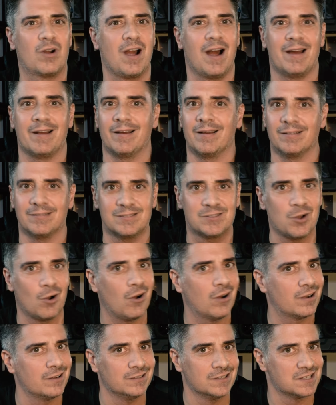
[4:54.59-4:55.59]
kind of
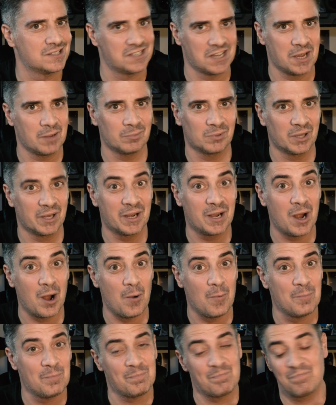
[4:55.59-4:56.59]
talk in the same
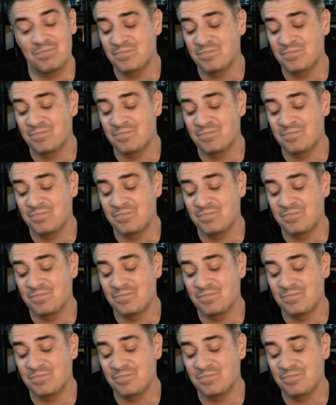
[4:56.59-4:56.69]
lingo.